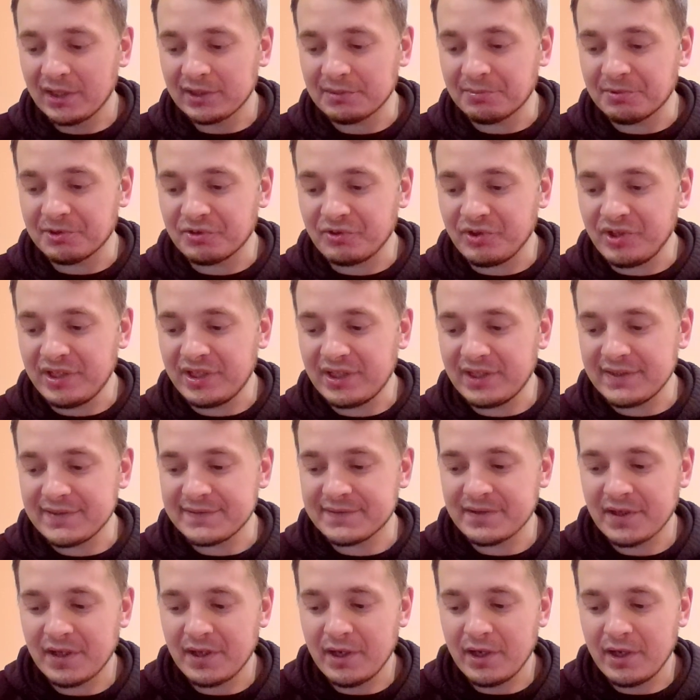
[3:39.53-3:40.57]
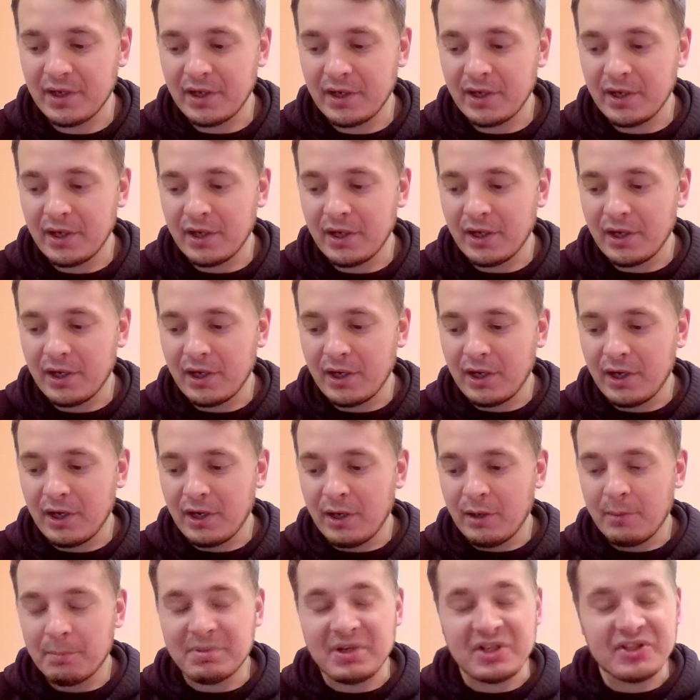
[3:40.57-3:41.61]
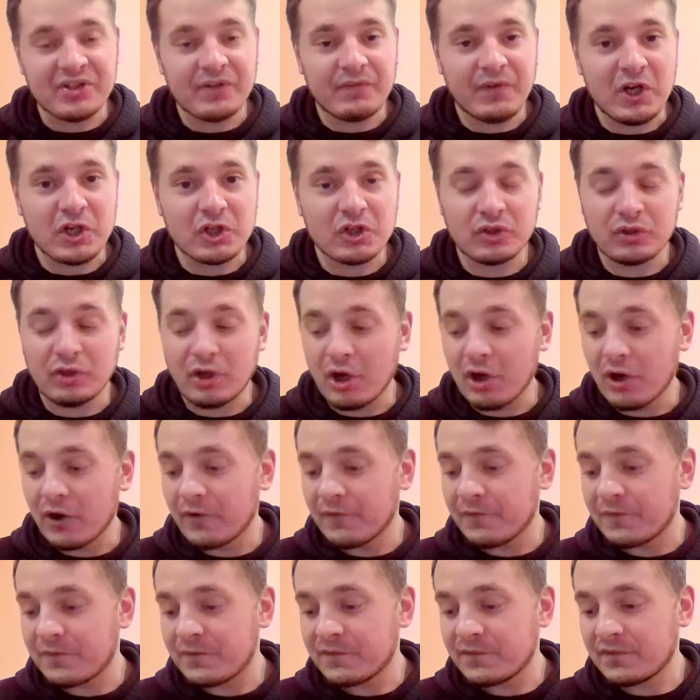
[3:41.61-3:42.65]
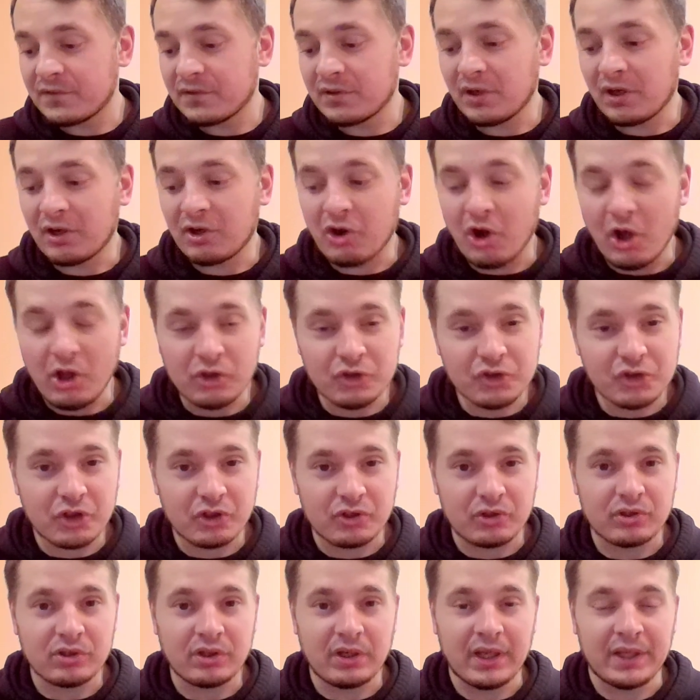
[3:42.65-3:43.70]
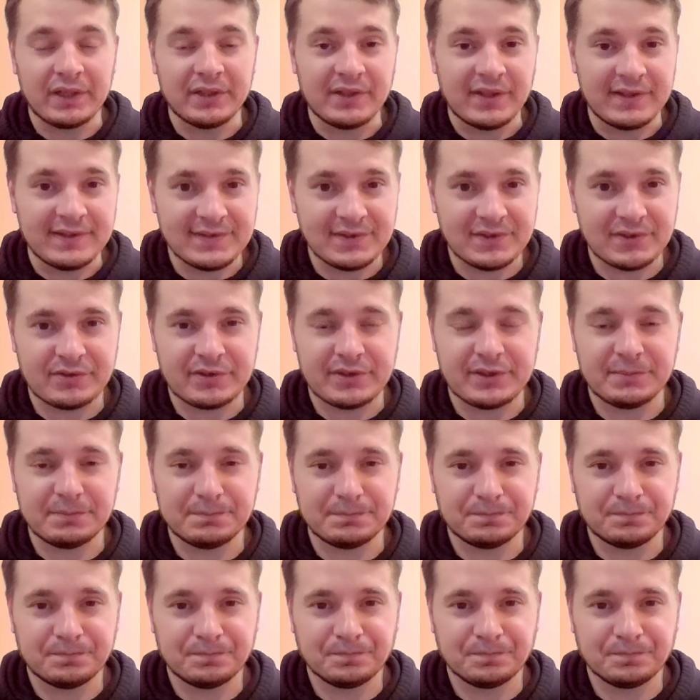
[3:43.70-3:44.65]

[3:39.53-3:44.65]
Number 3 is preservation of culture and history.